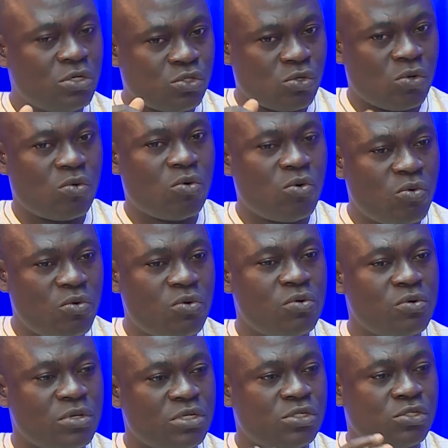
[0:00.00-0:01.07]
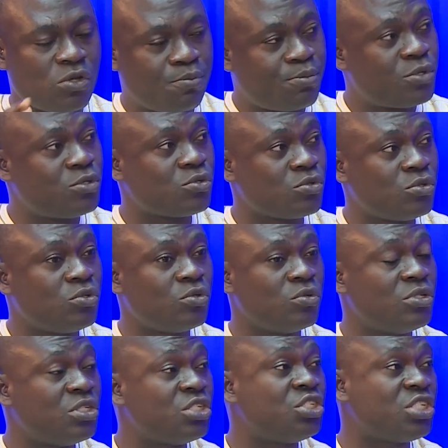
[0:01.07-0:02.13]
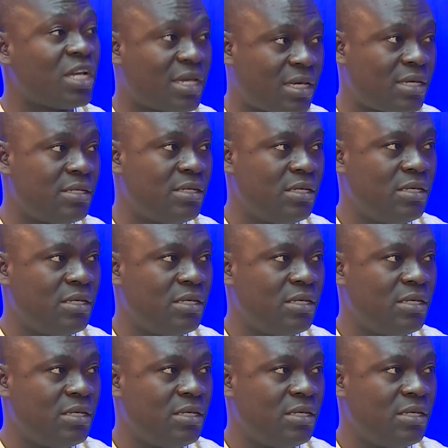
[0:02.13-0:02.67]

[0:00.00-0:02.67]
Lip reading: So who is supposed to do the check?